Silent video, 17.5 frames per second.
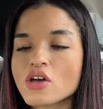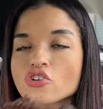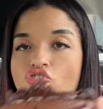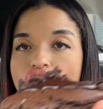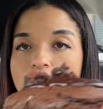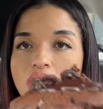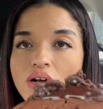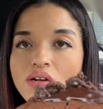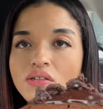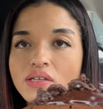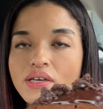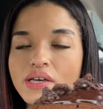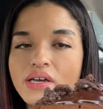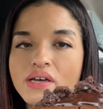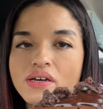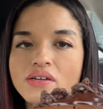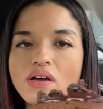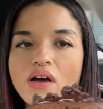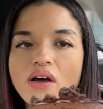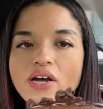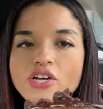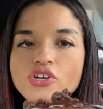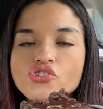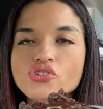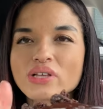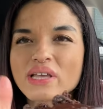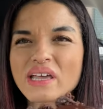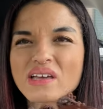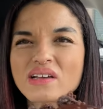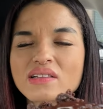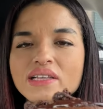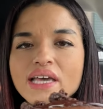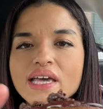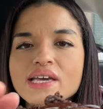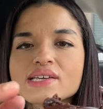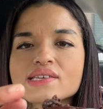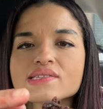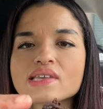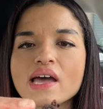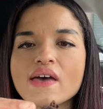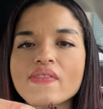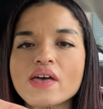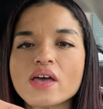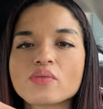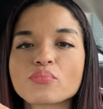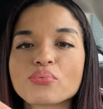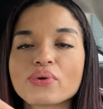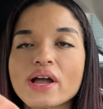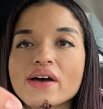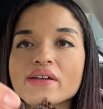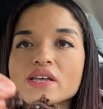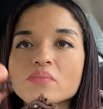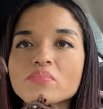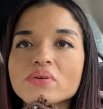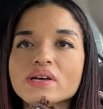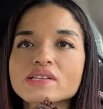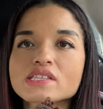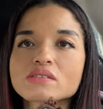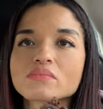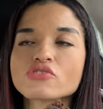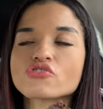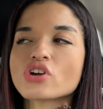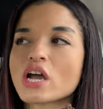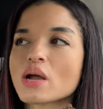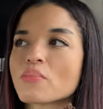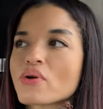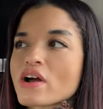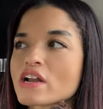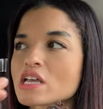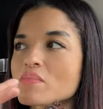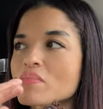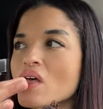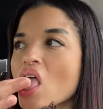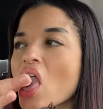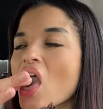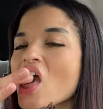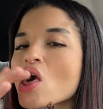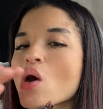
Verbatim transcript: chocolate ganache or like a glaze and then brownie bits. Let me try a brownie bit.